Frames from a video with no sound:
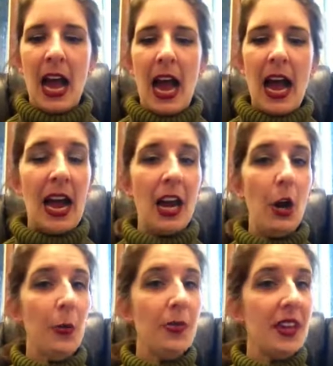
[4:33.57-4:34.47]
I
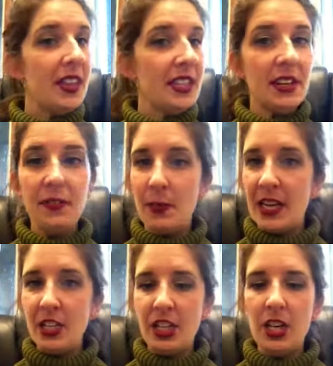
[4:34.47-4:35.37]
hope that this
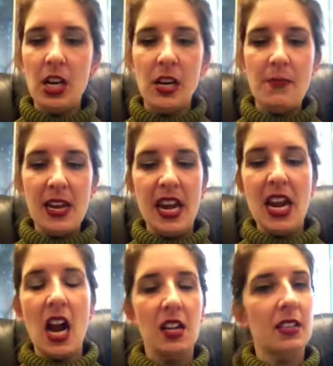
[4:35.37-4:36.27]
information on
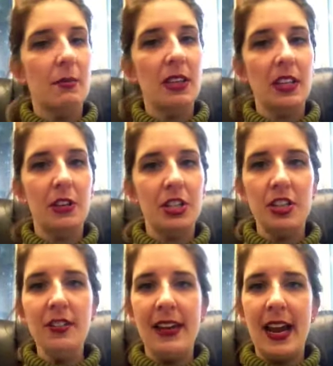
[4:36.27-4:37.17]
picking ensemble
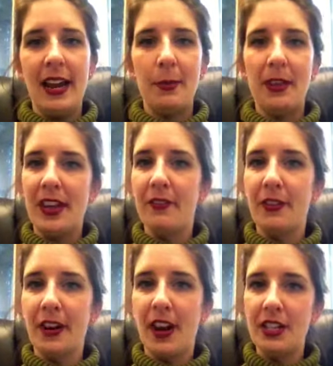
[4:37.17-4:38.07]
literature and how to plan
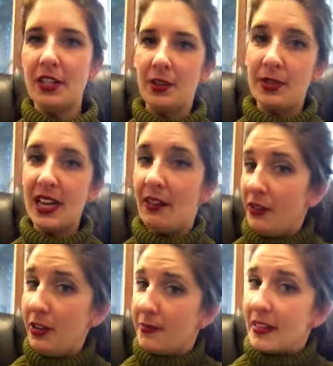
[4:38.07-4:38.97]
for a concert was
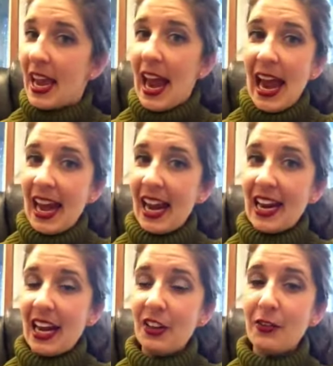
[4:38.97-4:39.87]
helpful, and
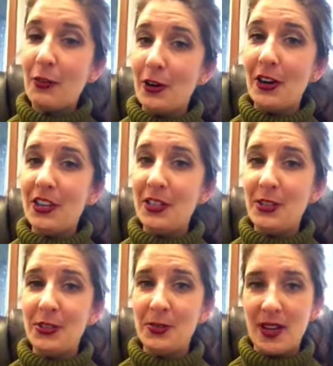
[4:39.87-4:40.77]
I look forward
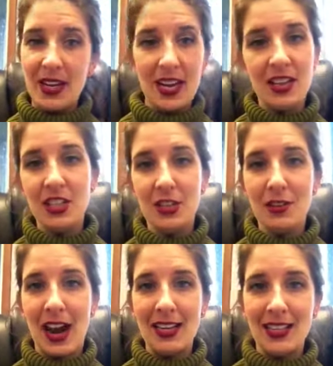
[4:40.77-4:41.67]
to speaking to you
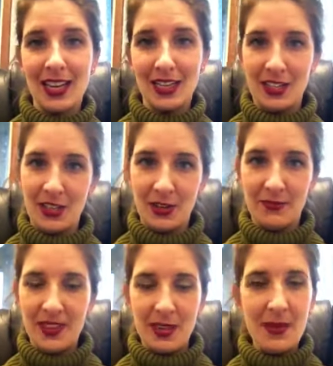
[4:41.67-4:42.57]
guys again soon.
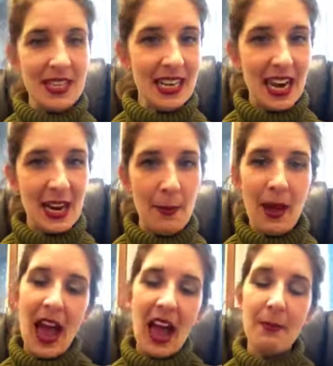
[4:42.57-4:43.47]
In the meantime,
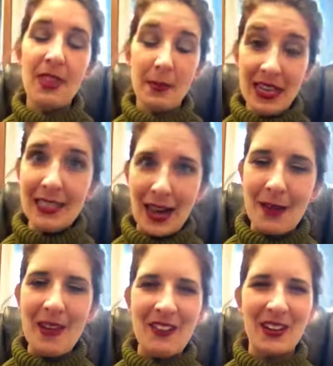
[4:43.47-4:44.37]

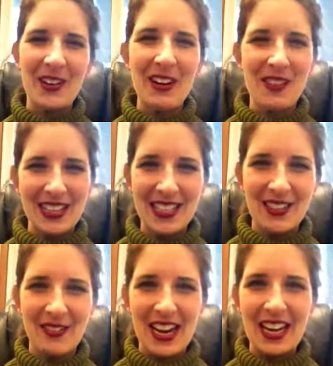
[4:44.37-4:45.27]
have a great rest of
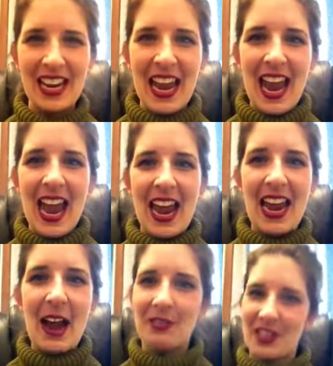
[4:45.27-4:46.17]
the week, and
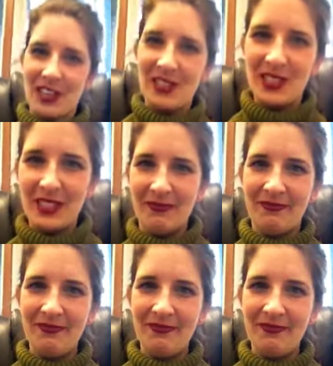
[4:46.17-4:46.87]
I will talk to you soon.